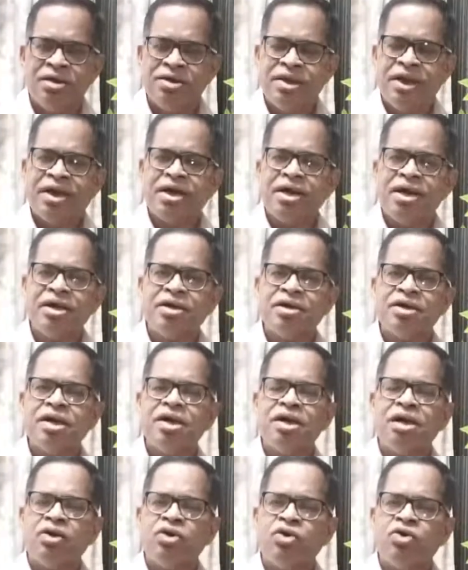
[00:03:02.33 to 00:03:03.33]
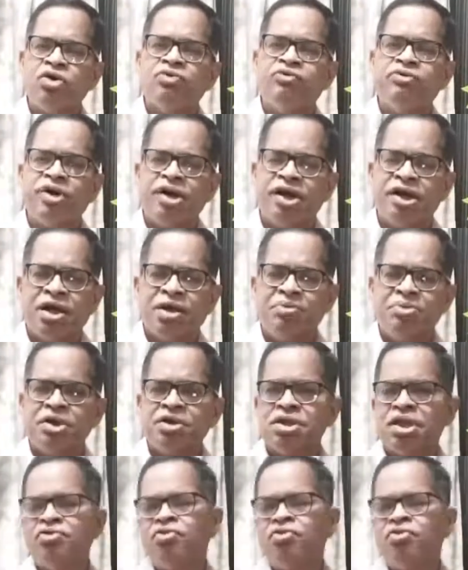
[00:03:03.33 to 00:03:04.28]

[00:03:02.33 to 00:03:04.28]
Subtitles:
they collected a lot of data because